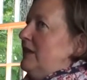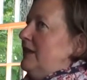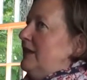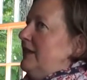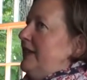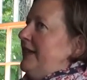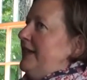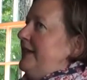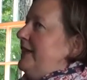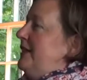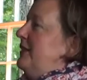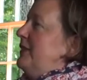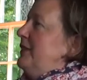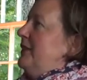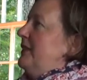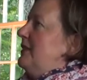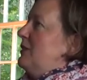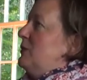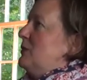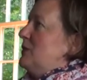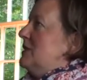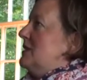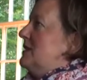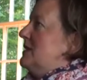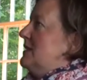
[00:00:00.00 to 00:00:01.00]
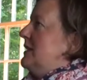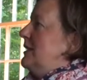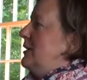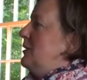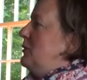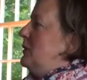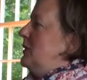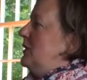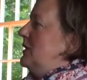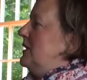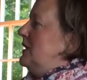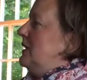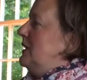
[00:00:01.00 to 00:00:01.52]
he didn't think there was a single
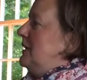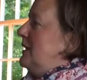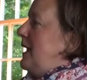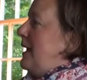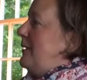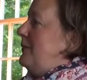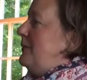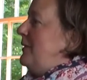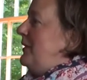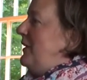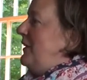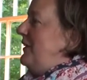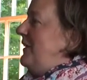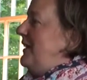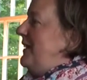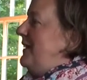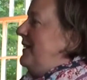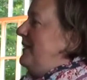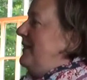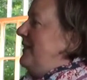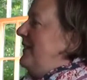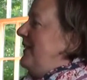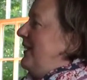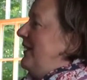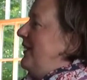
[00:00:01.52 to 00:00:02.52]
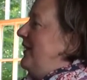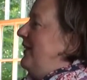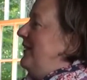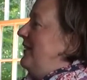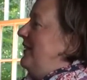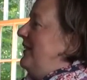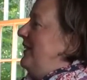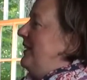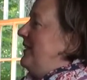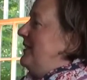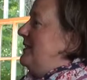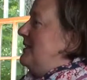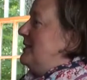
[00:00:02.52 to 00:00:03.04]
book in the library
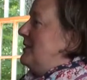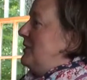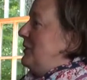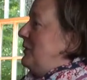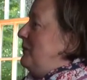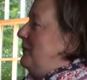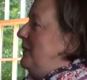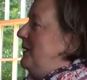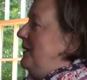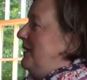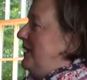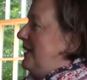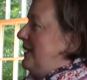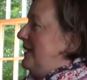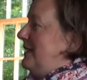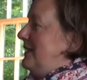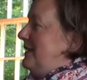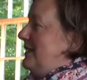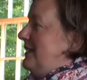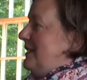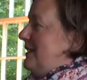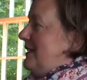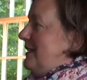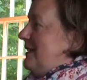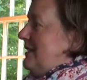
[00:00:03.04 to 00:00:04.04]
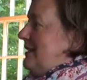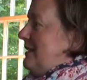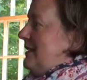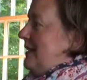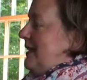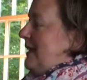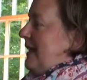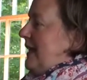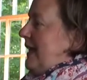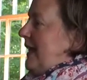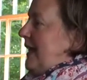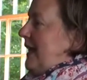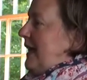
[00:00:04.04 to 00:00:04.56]
there on stone milling.
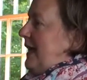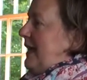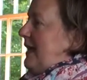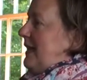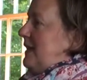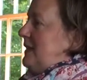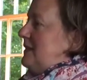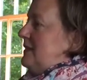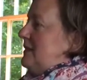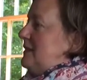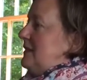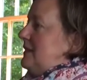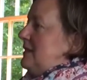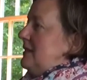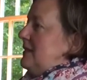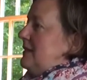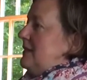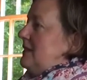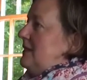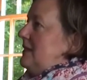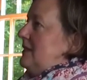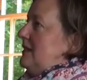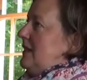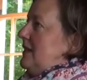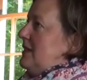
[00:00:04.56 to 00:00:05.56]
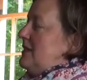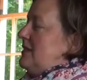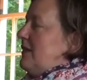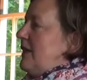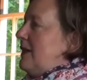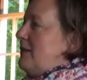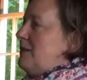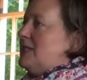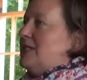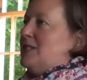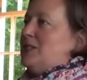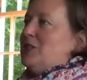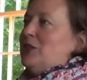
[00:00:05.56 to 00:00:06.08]
And, and so
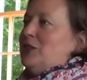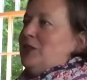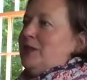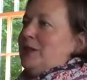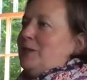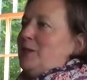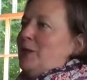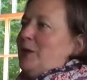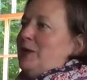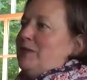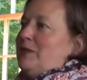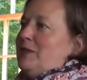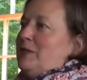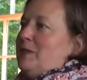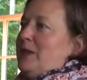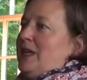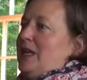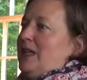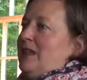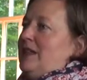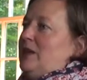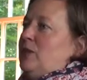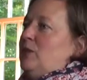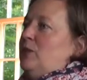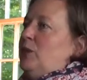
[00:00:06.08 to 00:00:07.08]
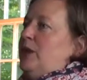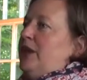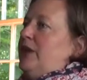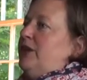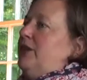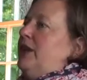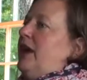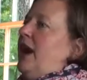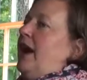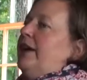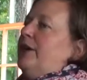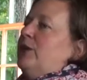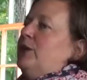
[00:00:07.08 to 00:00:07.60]
that was a turning point for me that we
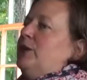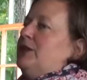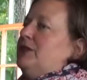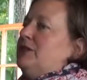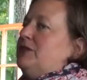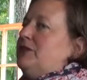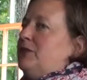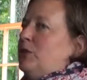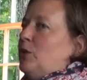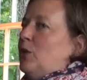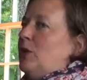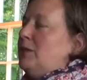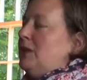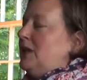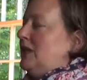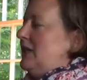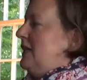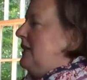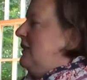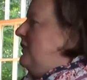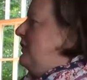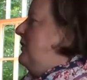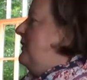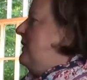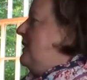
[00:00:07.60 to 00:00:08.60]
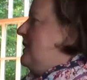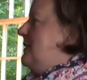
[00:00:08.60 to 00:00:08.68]
are not going to formally learn